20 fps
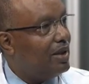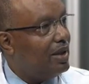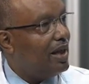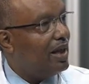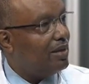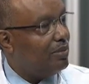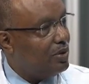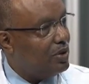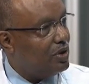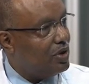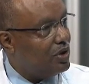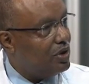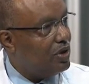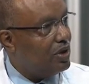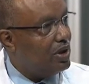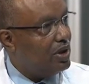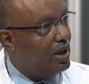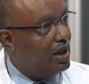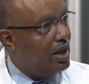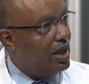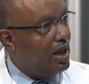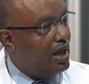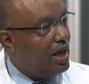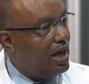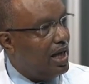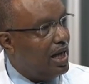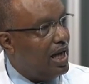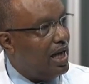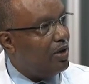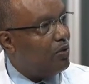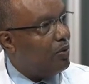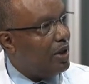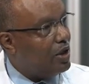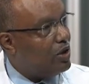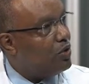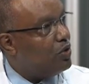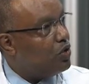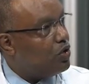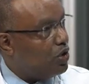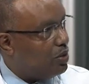that position and went
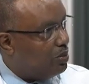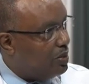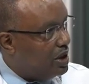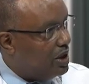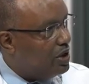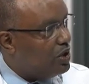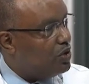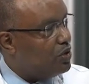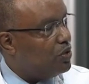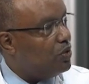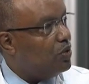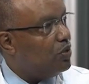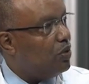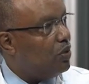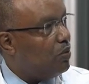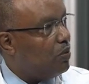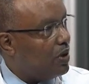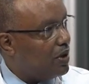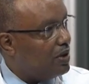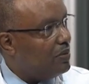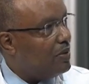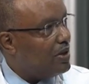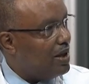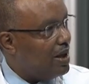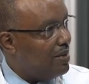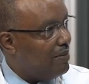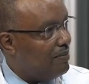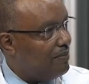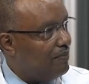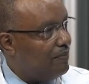to Germany to work with him.